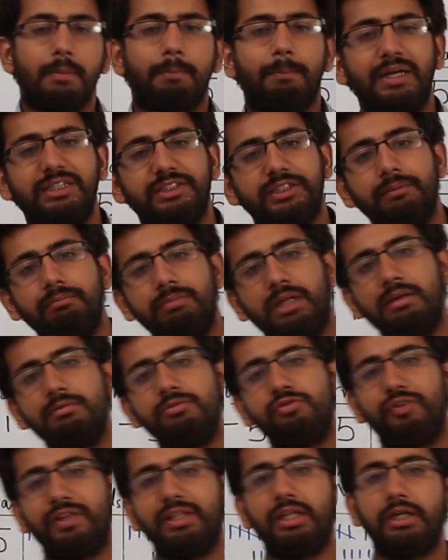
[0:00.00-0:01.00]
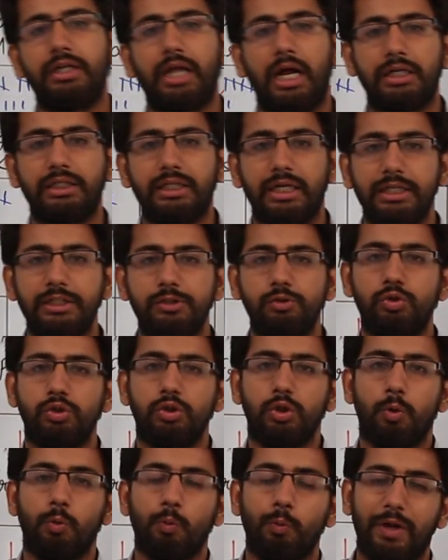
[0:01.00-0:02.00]
But sometimes when the data
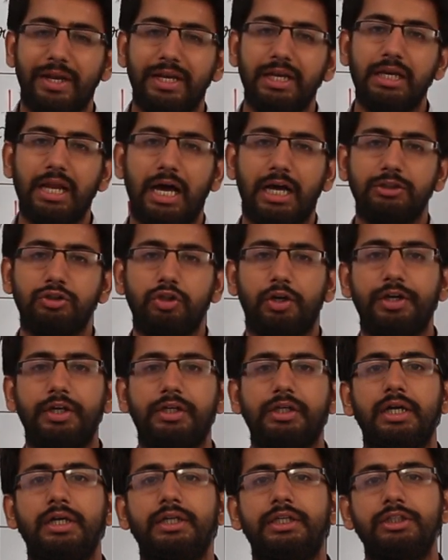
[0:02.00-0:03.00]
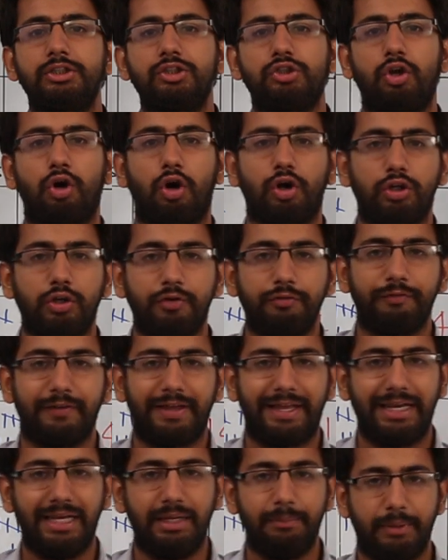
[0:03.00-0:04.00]
is very large or it contains lot of
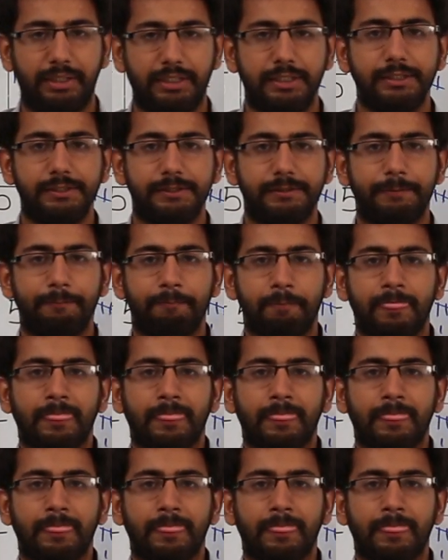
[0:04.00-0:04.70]
elements,